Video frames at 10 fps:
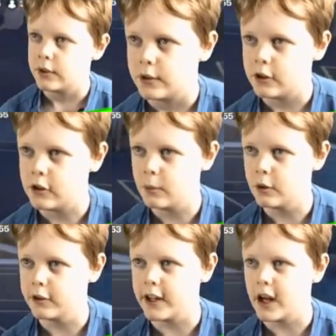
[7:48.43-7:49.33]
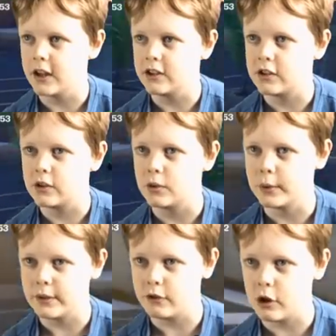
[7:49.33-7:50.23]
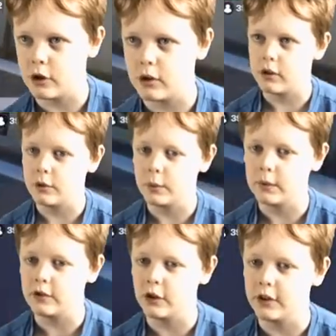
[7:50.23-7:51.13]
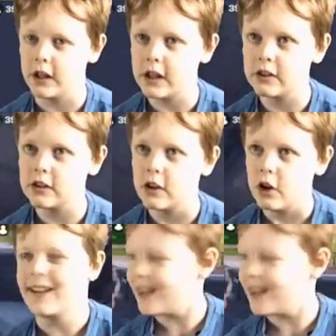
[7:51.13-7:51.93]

Don't worry, guys. We've got... We've done this. I